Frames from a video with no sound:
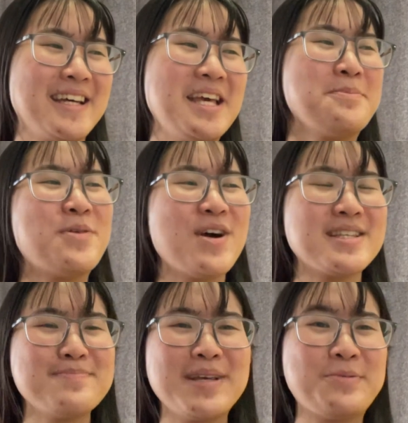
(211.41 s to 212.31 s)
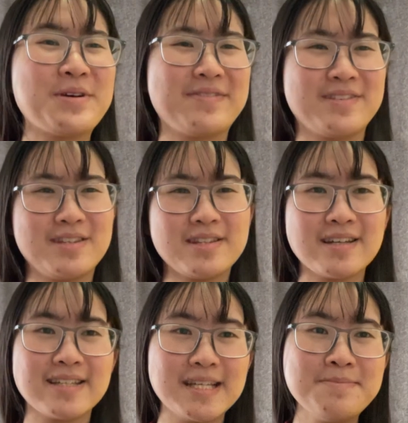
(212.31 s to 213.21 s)
impressed me with
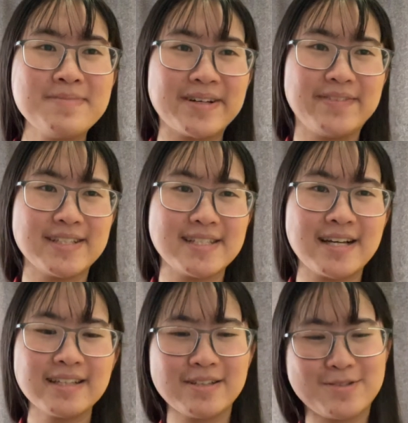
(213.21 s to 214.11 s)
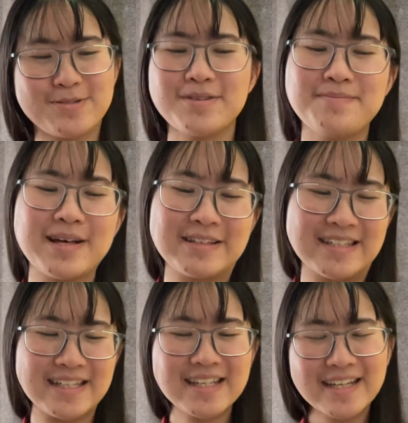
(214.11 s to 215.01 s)
the timbre of the sound and also the
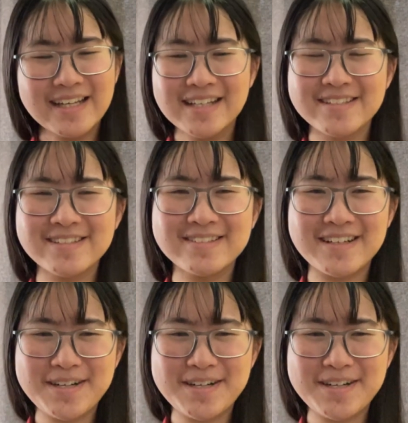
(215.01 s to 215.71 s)
melody. So